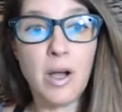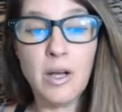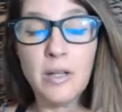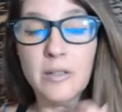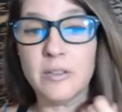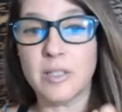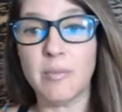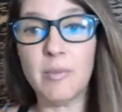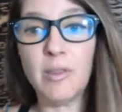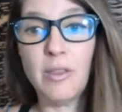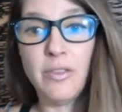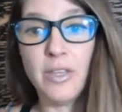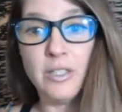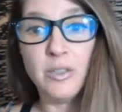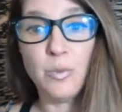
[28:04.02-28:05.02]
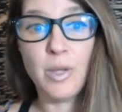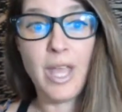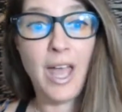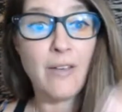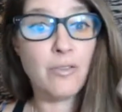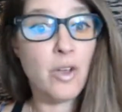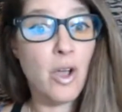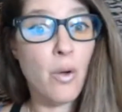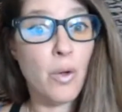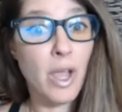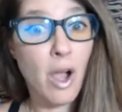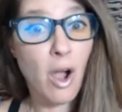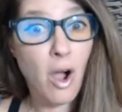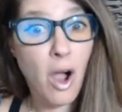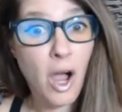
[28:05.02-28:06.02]
on some of the things we have
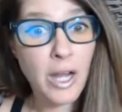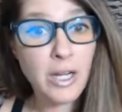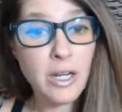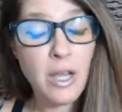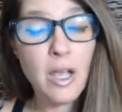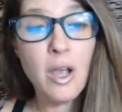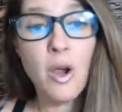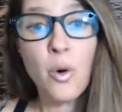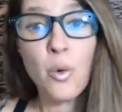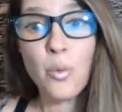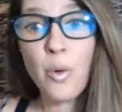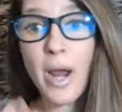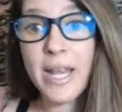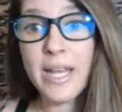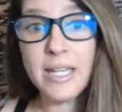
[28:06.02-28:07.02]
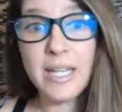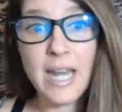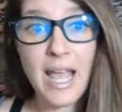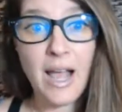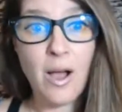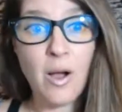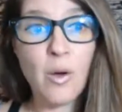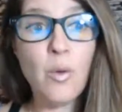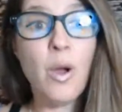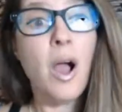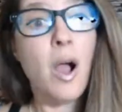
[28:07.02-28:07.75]
going on right now.